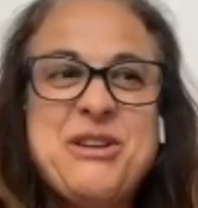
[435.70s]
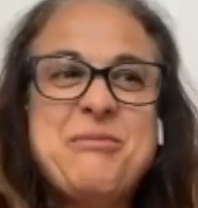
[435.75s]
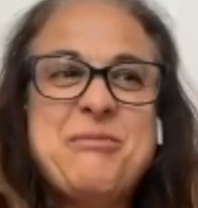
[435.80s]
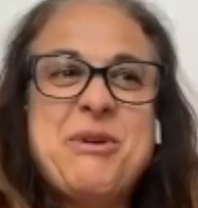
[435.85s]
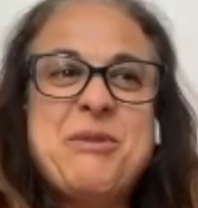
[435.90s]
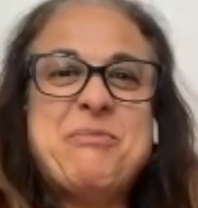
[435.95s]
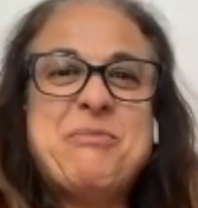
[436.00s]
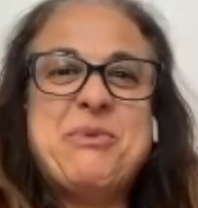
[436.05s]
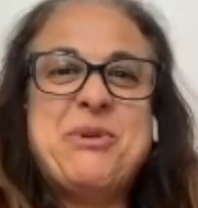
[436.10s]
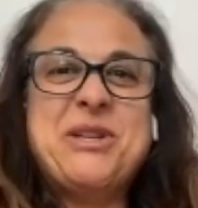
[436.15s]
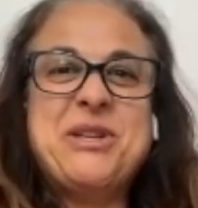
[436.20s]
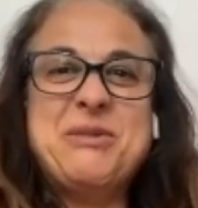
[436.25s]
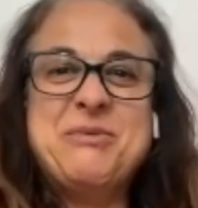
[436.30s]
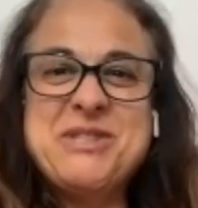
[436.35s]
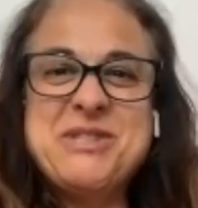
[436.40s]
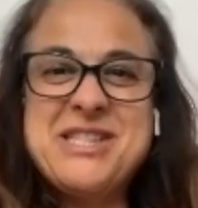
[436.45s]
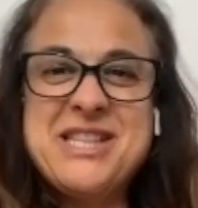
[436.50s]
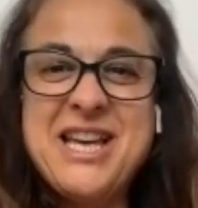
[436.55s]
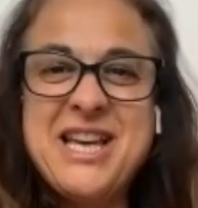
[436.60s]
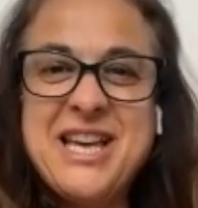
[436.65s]
My body
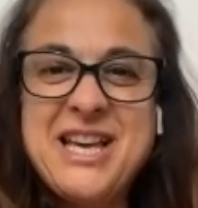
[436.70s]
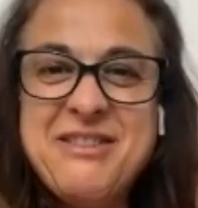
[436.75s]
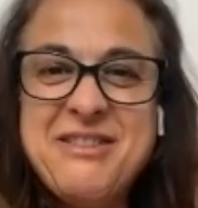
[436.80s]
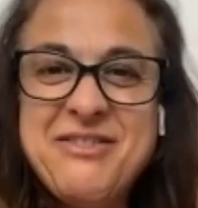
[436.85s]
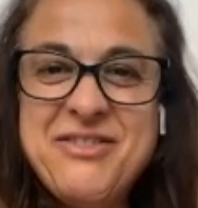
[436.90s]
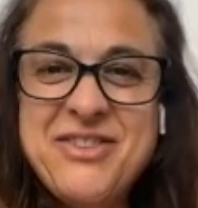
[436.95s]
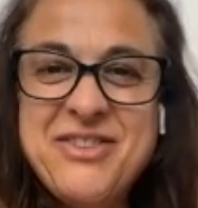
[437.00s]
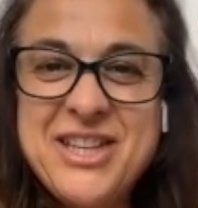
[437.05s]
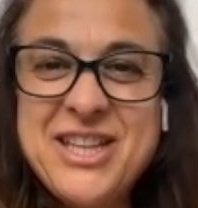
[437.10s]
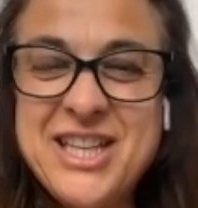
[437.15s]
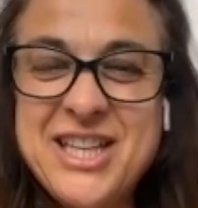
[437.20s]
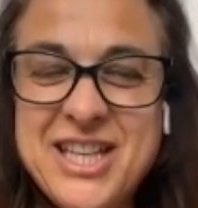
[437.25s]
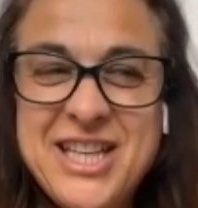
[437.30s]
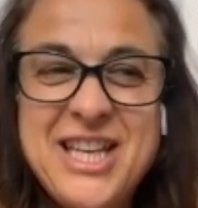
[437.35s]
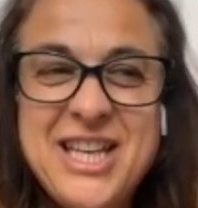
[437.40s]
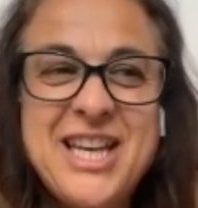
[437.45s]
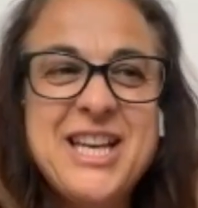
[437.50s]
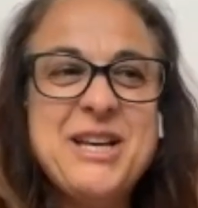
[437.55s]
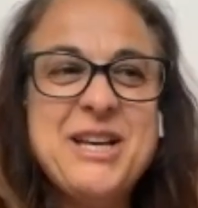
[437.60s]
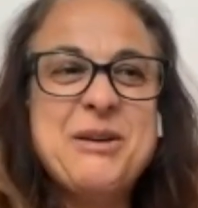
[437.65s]
was
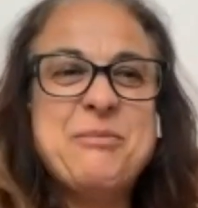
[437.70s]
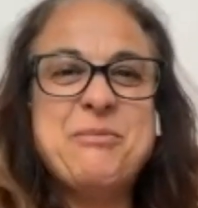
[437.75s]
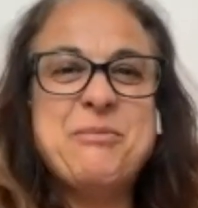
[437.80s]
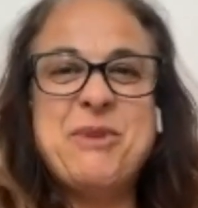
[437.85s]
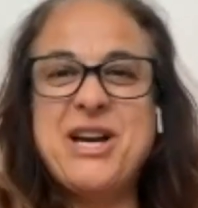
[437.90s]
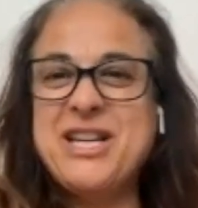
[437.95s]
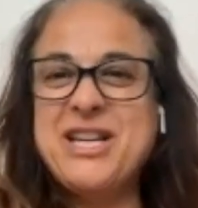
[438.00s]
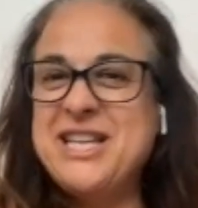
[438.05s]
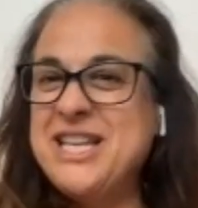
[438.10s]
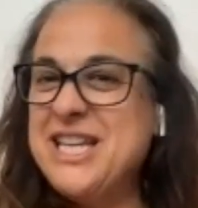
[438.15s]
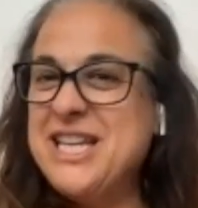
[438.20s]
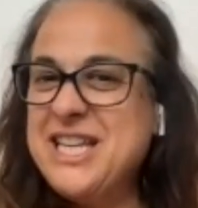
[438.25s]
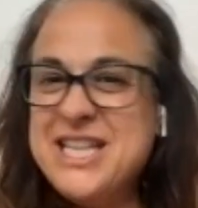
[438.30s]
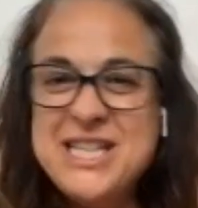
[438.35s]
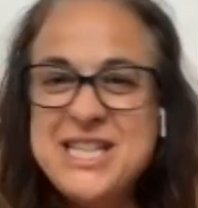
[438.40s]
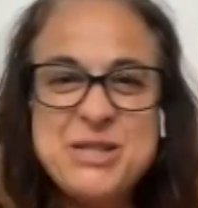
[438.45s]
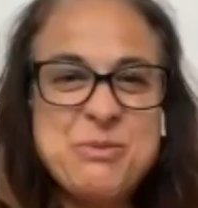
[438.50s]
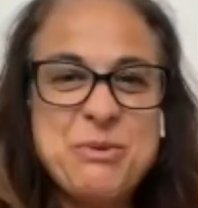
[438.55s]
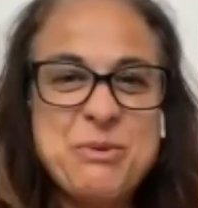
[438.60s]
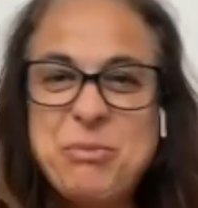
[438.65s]
heavy. My
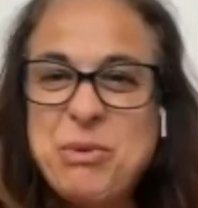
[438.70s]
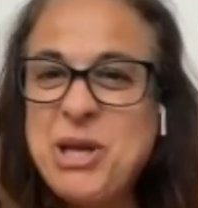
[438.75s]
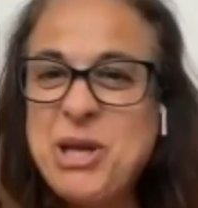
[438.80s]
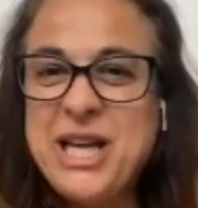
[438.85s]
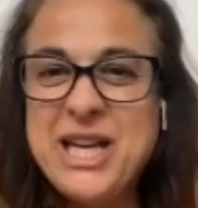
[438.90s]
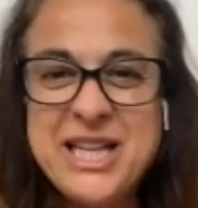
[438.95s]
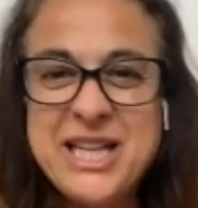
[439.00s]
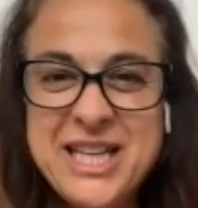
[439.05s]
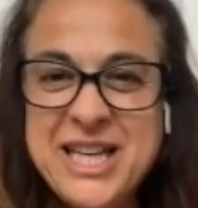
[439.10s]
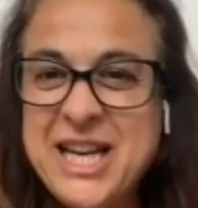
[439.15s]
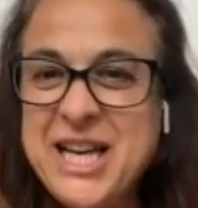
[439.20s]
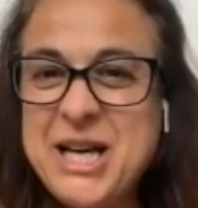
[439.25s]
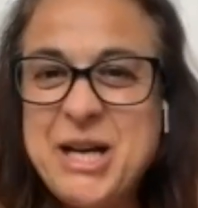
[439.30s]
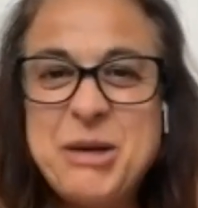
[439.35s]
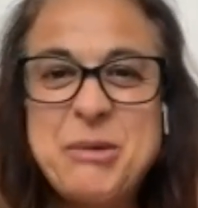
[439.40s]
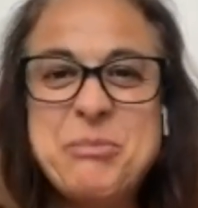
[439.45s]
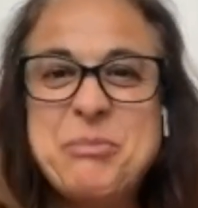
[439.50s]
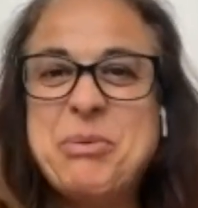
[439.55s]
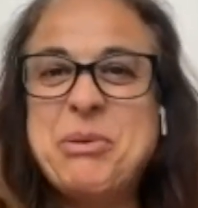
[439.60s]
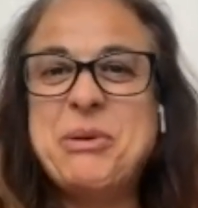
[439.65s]
knees were playing
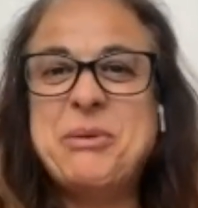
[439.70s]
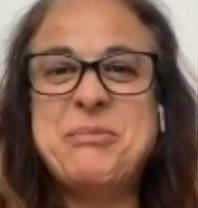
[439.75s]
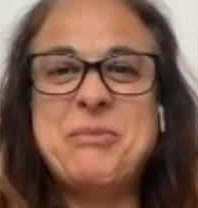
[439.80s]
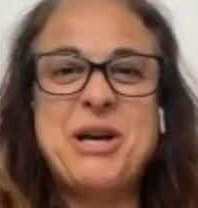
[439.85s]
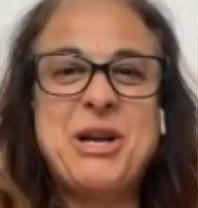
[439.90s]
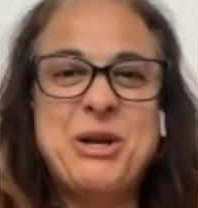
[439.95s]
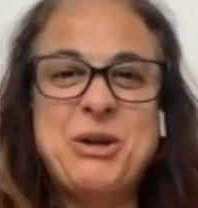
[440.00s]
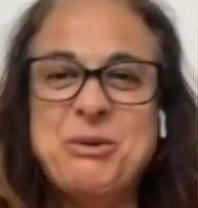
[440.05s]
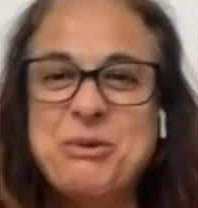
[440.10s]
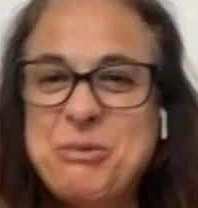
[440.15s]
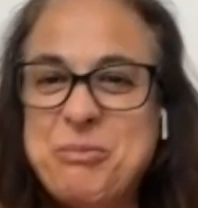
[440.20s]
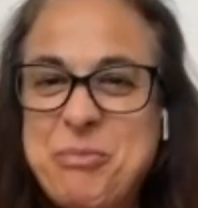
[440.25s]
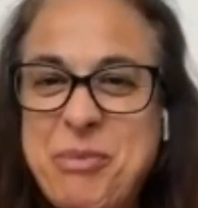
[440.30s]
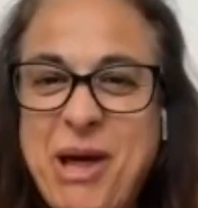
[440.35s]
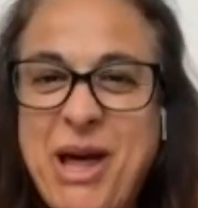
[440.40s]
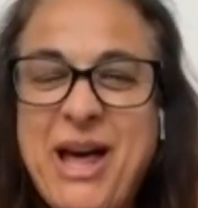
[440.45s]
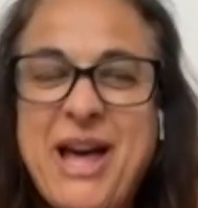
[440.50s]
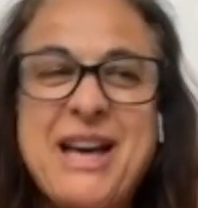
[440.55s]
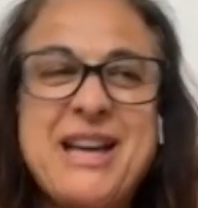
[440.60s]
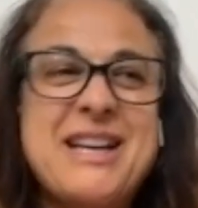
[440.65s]
up, my lower
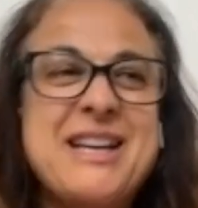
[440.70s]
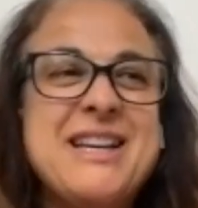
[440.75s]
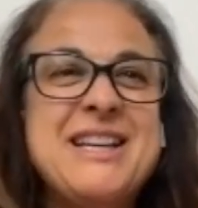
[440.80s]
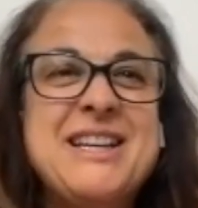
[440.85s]
back.